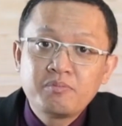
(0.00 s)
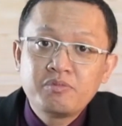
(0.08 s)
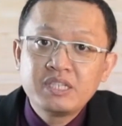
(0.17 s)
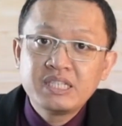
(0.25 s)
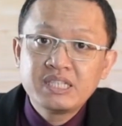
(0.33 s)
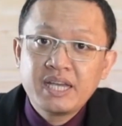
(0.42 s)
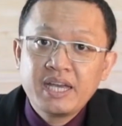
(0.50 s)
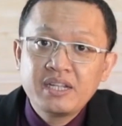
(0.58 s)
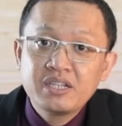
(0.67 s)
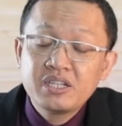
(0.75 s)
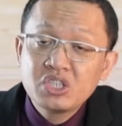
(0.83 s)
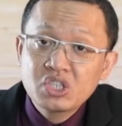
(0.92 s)

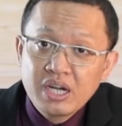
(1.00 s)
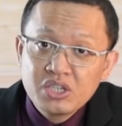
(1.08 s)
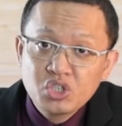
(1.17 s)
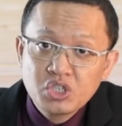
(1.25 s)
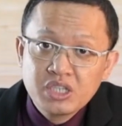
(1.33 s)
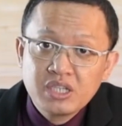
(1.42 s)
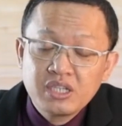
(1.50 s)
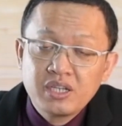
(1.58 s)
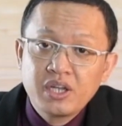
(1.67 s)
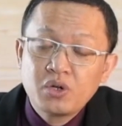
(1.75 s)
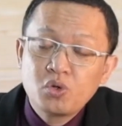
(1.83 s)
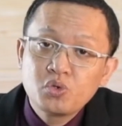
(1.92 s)
present the discussion,
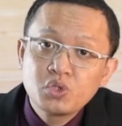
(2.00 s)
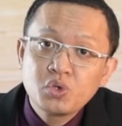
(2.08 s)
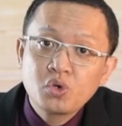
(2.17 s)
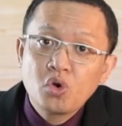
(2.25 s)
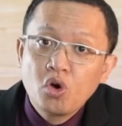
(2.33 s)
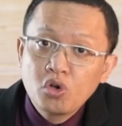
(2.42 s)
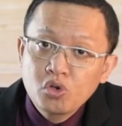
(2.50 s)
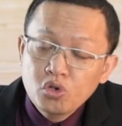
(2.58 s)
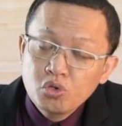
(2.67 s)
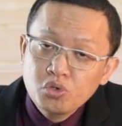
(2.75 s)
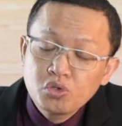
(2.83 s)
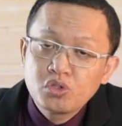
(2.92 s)
and also
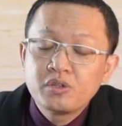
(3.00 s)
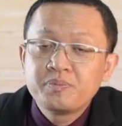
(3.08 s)
conclude